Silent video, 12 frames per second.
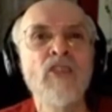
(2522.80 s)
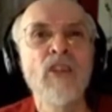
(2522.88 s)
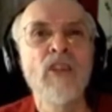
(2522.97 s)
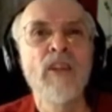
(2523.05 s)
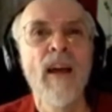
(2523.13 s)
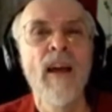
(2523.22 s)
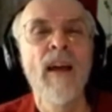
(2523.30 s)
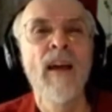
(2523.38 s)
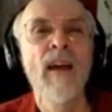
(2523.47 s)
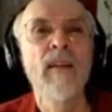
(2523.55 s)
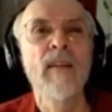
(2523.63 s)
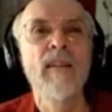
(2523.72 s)
to
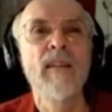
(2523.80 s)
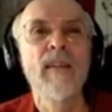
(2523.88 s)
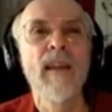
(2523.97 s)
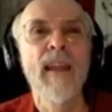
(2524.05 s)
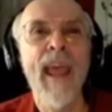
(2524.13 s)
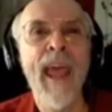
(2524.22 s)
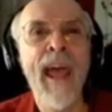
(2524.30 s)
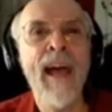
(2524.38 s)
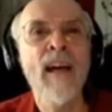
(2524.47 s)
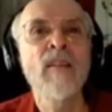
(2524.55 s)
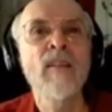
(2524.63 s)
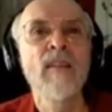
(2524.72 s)

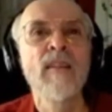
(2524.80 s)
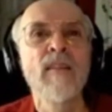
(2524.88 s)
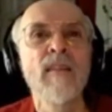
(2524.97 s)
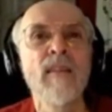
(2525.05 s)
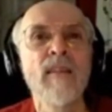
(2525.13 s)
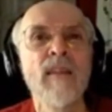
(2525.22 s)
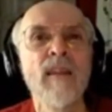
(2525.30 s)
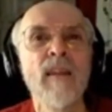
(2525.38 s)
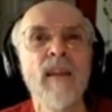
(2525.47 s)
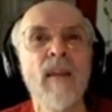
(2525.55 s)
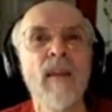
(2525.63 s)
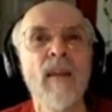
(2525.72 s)
add
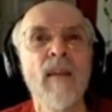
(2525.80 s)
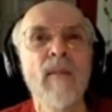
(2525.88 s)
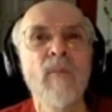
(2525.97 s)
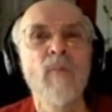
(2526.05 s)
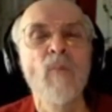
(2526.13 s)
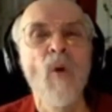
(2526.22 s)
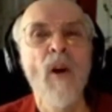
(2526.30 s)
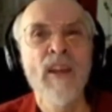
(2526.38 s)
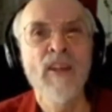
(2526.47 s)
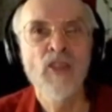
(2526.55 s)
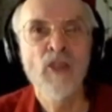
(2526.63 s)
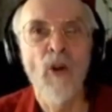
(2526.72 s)
more
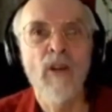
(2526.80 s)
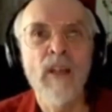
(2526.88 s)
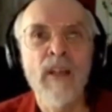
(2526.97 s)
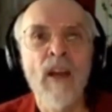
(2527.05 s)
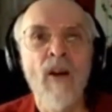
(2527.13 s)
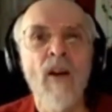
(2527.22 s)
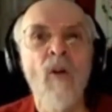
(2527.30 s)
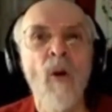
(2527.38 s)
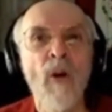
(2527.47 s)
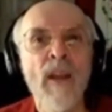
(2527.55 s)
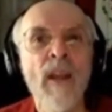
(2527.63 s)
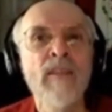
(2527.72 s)
historically
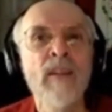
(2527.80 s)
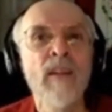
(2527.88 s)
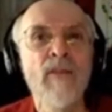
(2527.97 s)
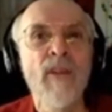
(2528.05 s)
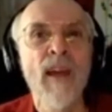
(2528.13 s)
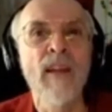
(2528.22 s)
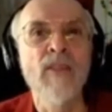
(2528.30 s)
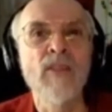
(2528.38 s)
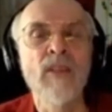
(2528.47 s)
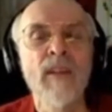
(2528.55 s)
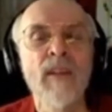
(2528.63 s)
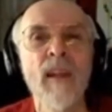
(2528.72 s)
oriented events.